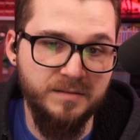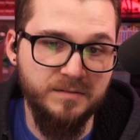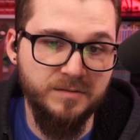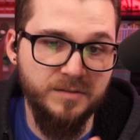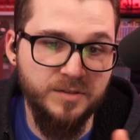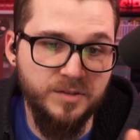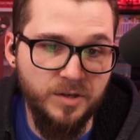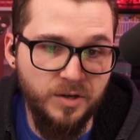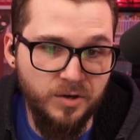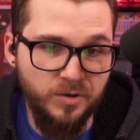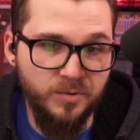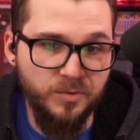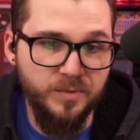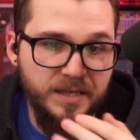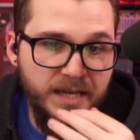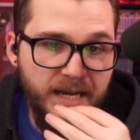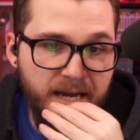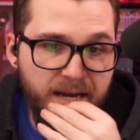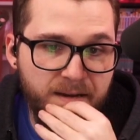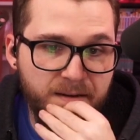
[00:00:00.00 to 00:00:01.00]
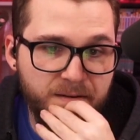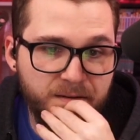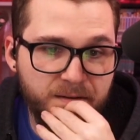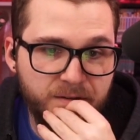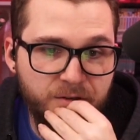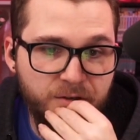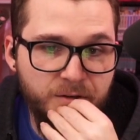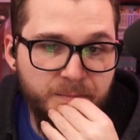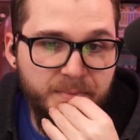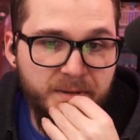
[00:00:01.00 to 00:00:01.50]
So, yeah,
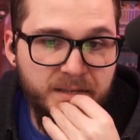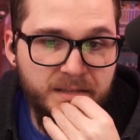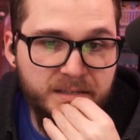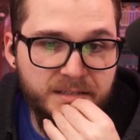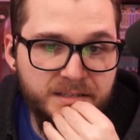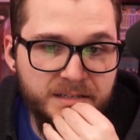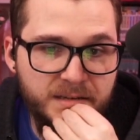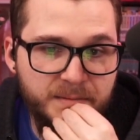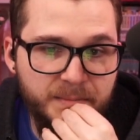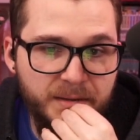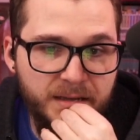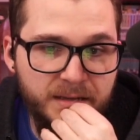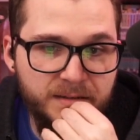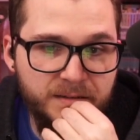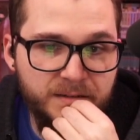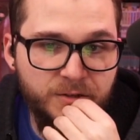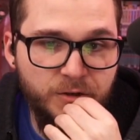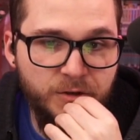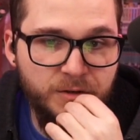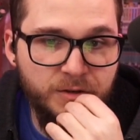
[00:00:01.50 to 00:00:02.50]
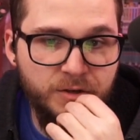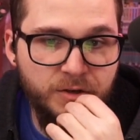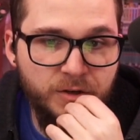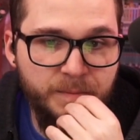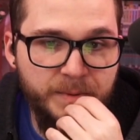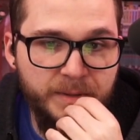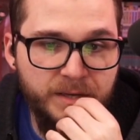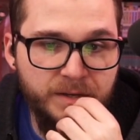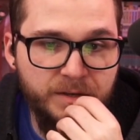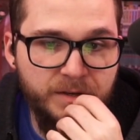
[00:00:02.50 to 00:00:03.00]
could be legit, man. Could
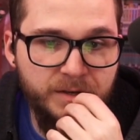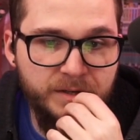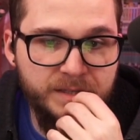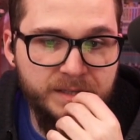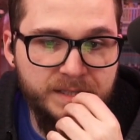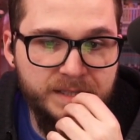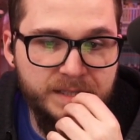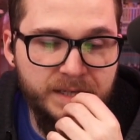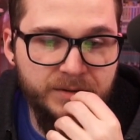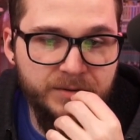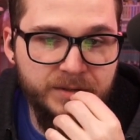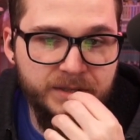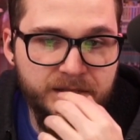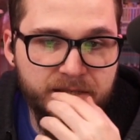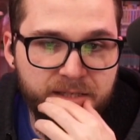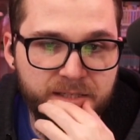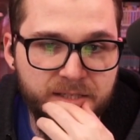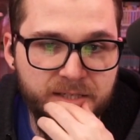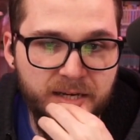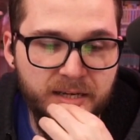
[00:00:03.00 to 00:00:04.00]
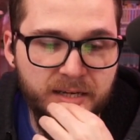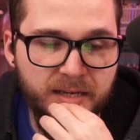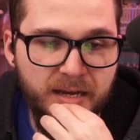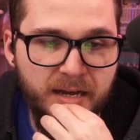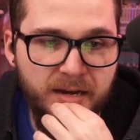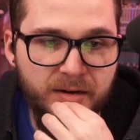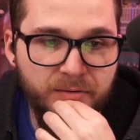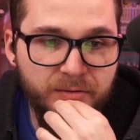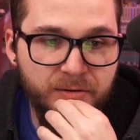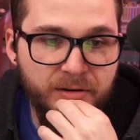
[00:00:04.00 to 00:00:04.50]
be a good series to check
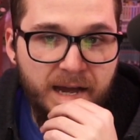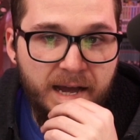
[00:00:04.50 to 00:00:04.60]
out.